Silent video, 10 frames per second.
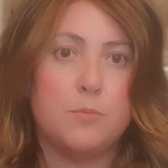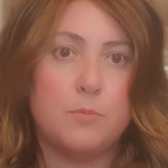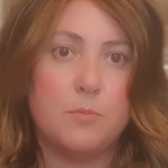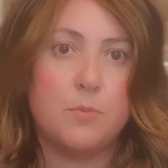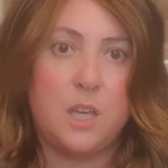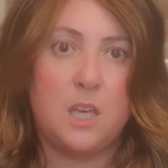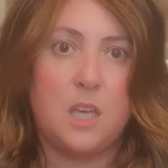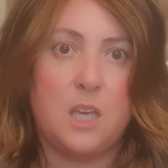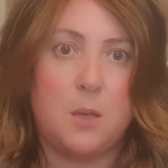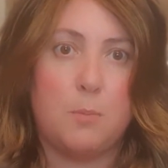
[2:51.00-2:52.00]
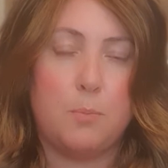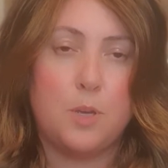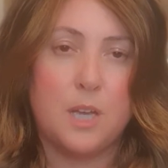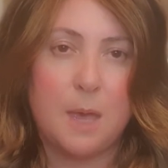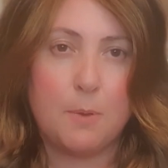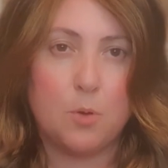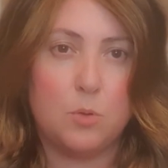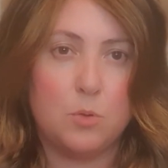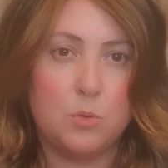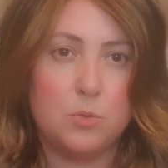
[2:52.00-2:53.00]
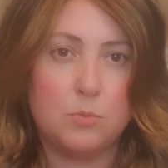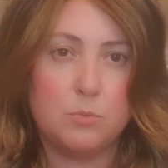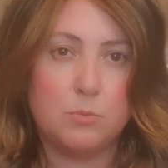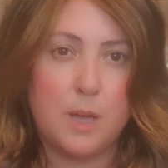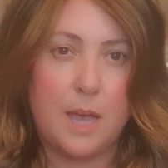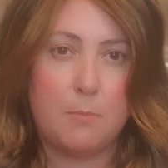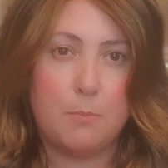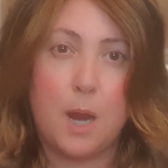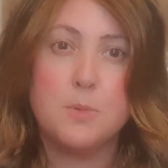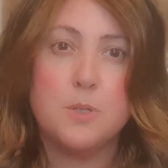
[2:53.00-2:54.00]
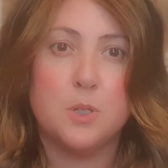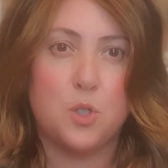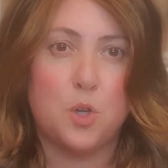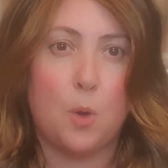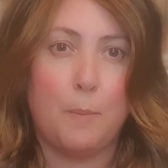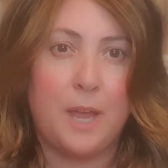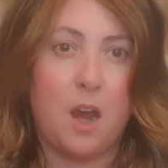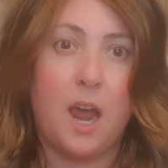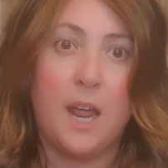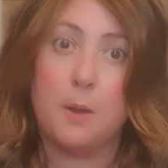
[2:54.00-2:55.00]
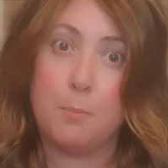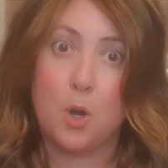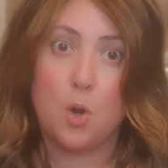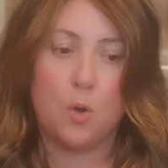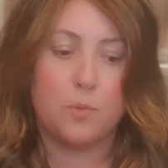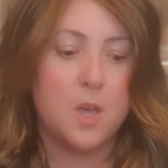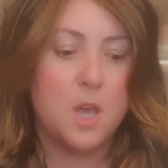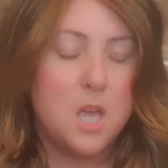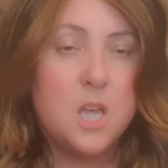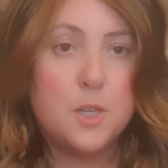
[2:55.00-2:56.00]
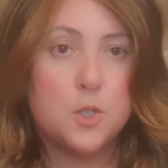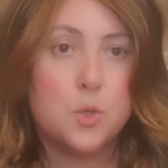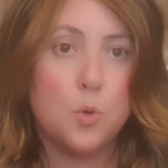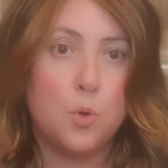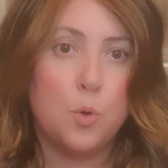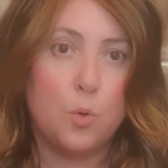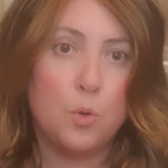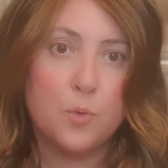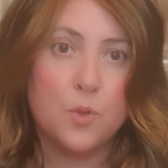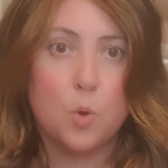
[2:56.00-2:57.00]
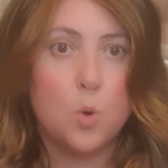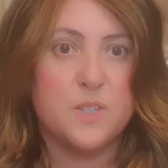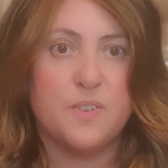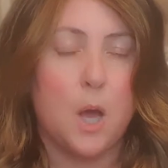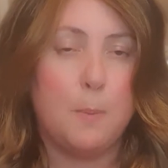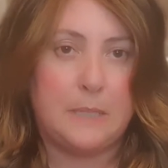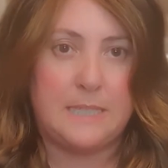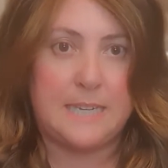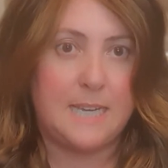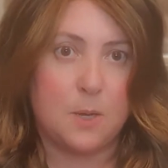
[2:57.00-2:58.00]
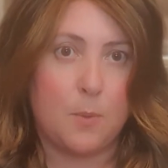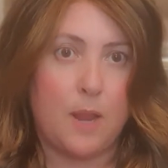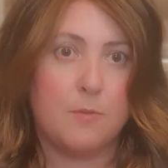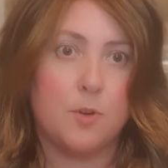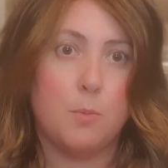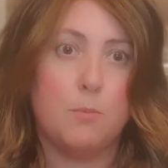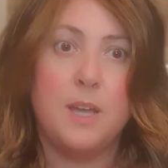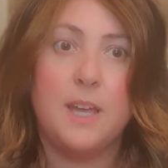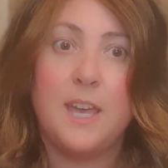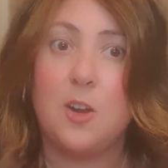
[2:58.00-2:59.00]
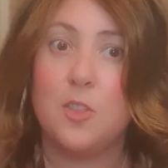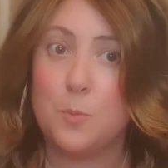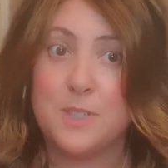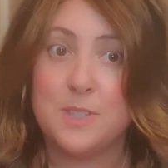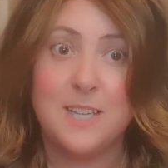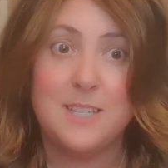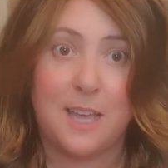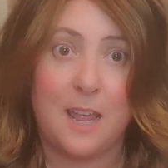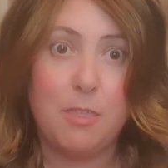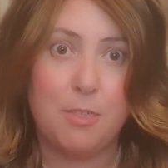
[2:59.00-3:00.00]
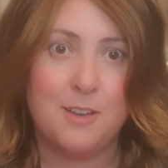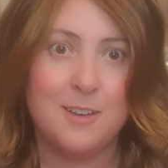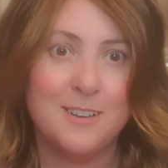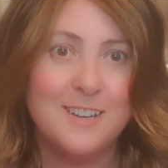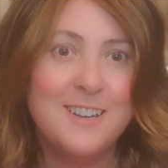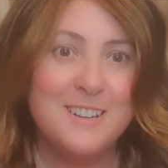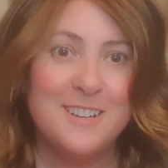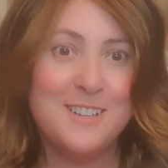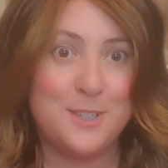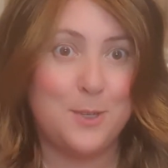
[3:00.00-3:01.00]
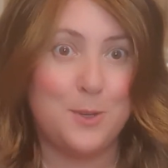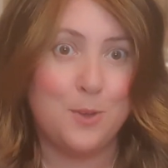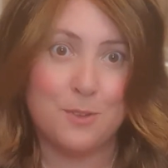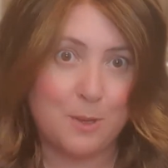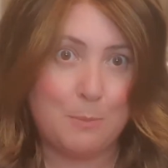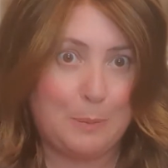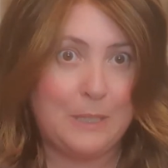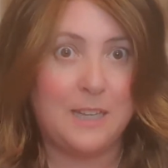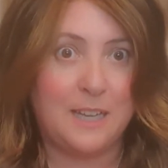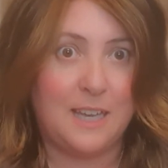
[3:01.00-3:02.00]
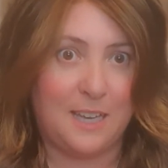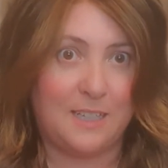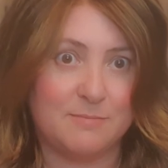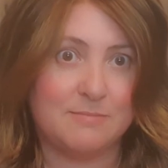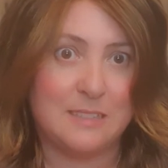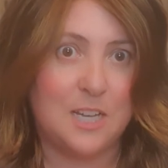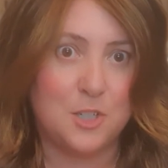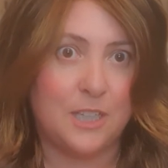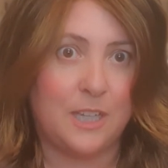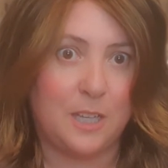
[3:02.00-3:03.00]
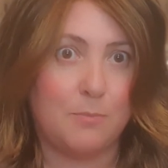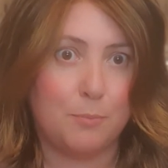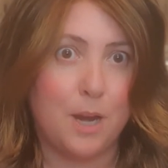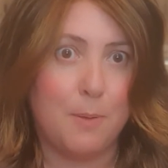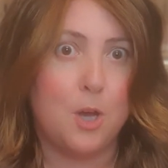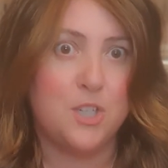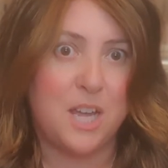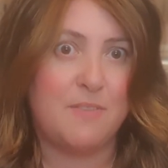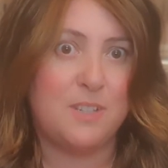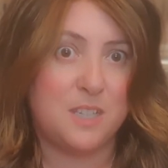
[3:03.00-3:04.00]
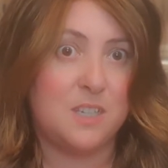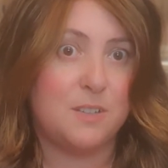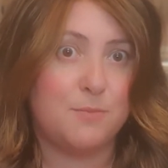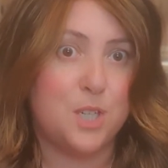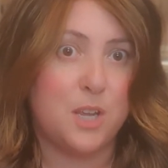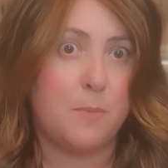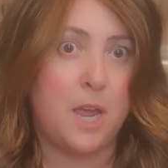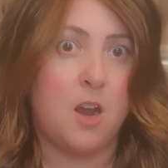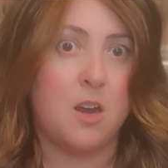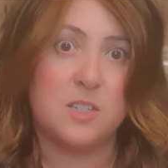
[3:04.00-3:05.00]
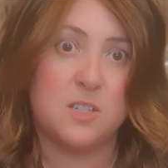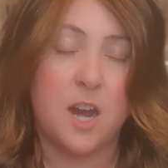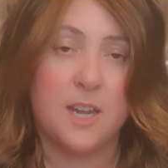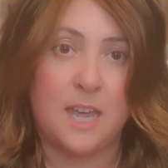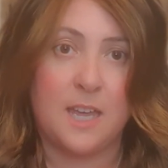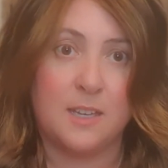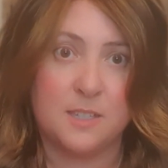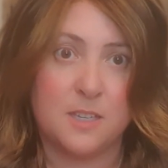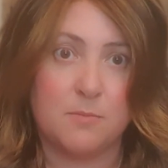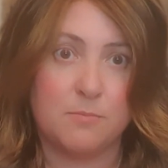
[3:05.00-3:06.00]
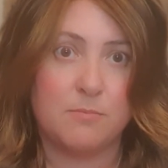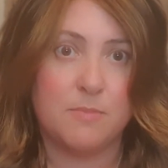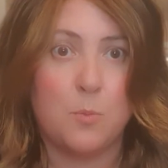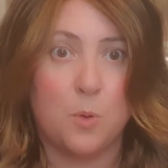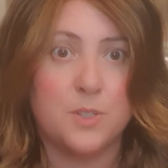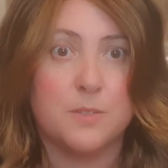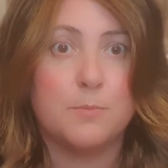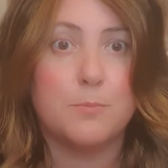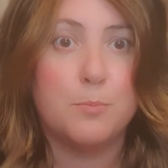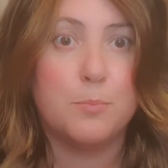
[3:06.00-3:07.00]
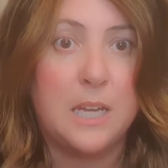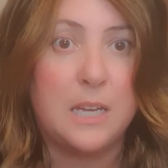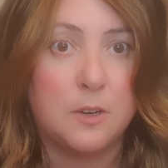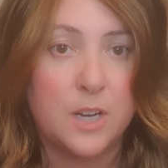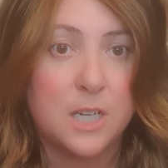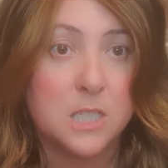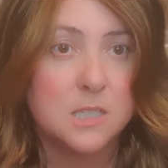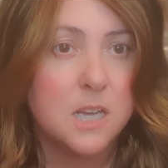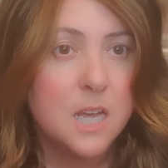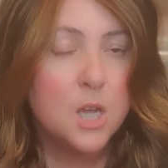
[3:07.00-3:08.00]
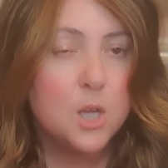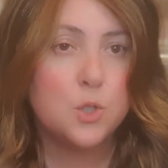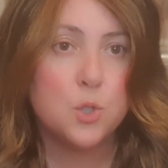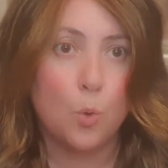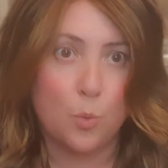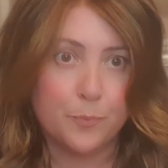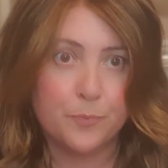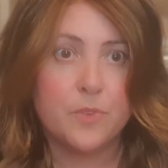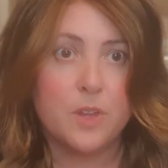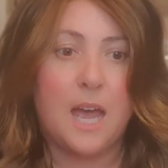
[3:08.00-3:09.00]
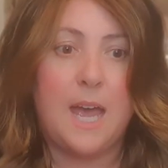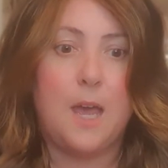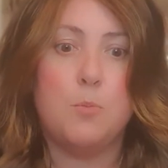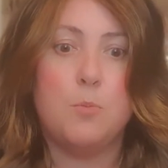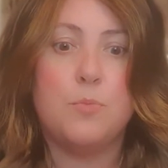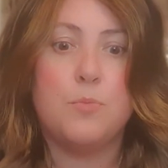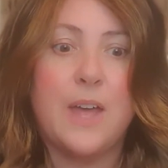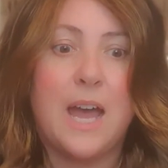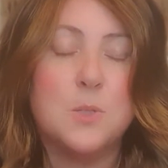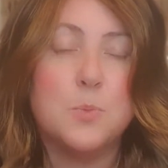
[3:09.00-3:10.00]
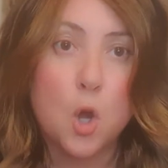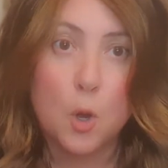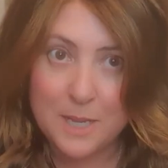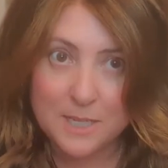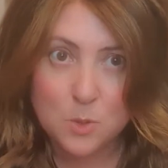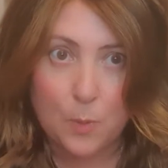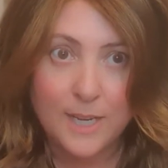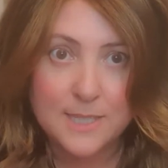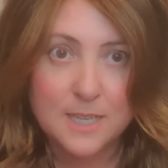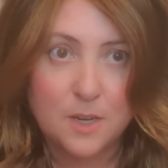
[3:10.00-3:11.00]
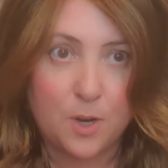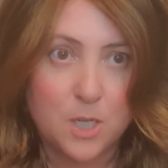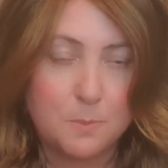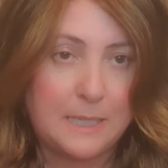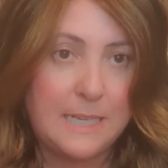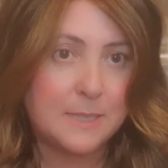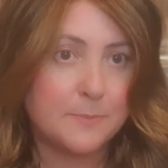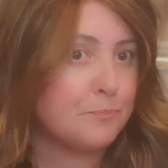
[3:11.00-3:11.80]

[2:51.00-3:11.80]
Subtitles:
they put a chemical perm solution on my hair and it burnt off. So over the course of a couple of days I went from hair that was this length to completely, literally pretty much having to shave my hair and start again because it was pretty horrendous. So that's what got me into wigs in the first place.